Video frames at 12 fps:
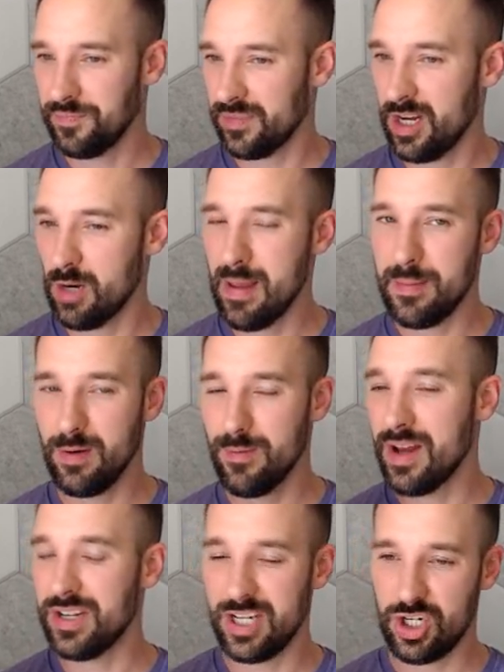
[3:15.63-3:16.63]
maybe a
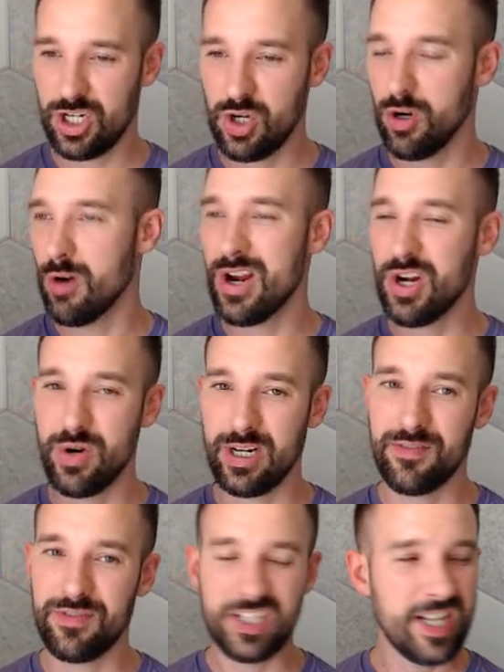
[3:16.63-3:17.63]
rendition or a rendering
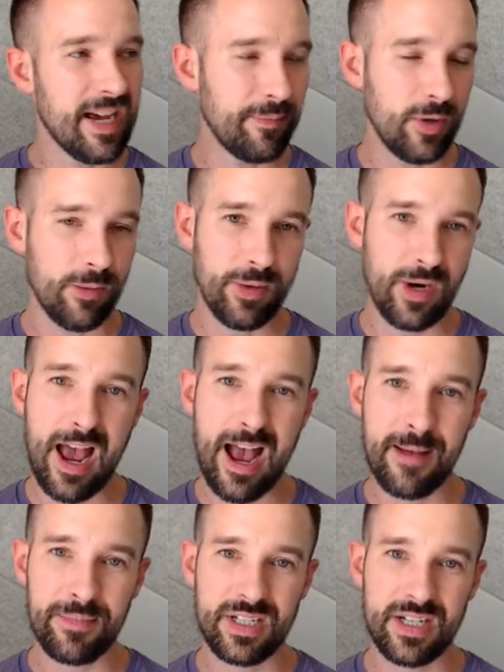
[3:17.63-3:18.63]
of the temple,
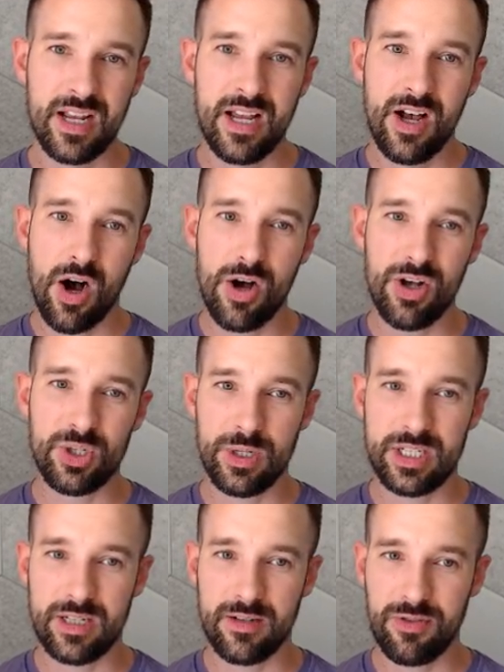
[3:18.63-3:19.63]
perhaps. All
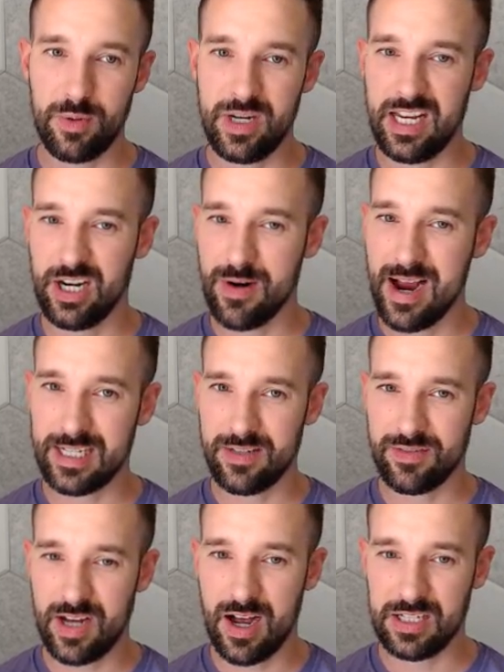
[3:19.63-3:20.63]
sorts of 3D
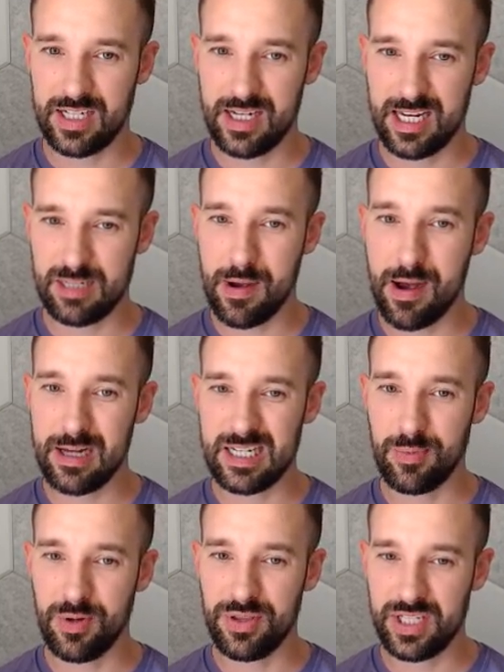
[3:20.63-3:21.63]
interactive content is
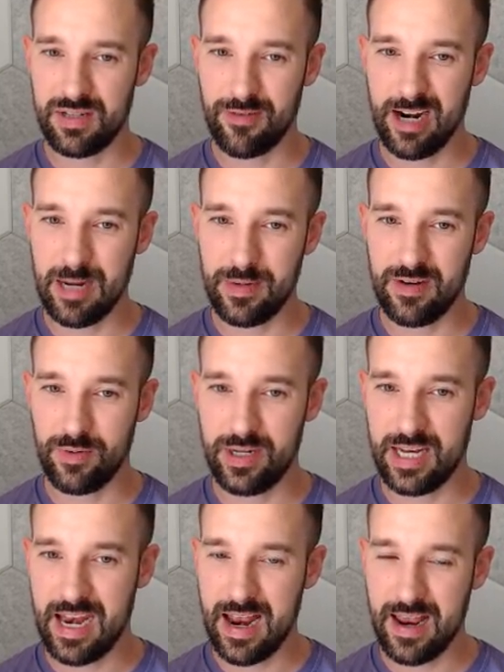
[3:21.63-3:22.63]
possible in this environment if
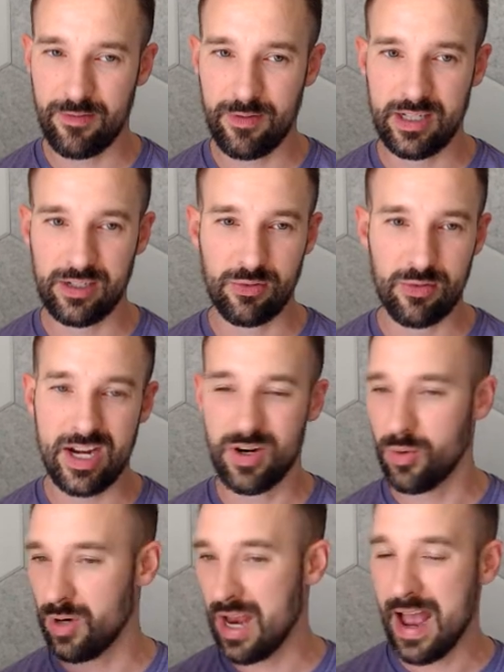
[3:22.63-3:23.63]
we can create it
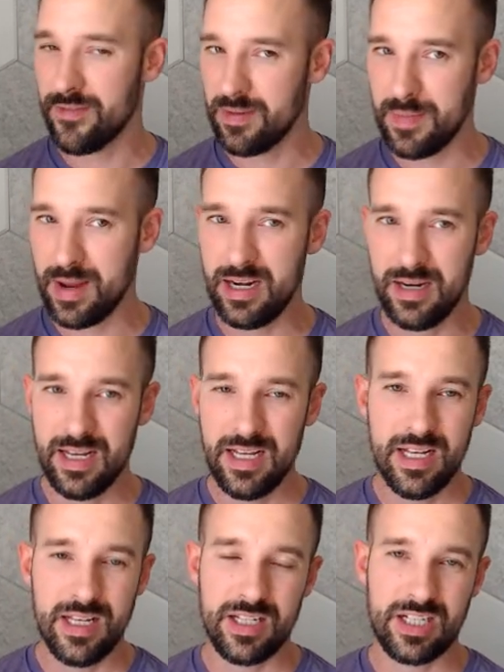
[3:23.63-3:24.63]
or have it made.
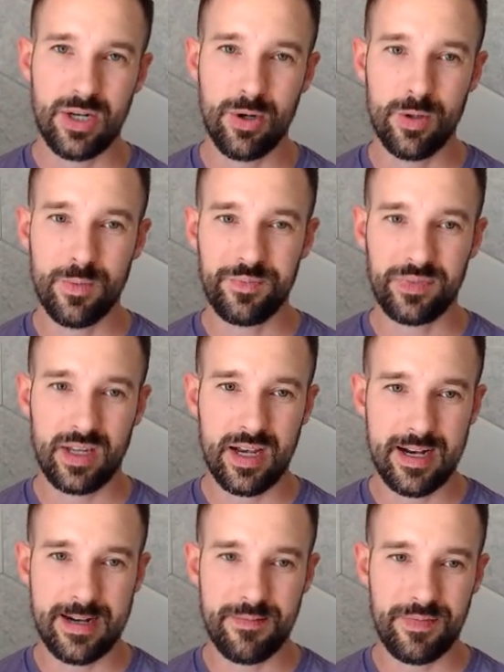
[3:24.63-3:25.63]
So
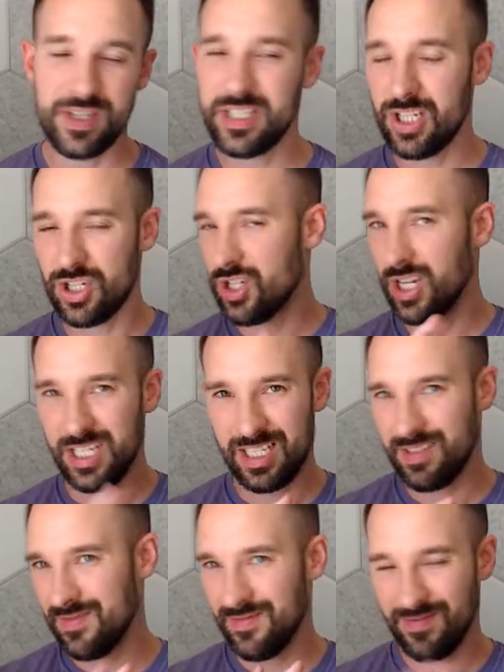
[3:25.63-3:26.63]
this is just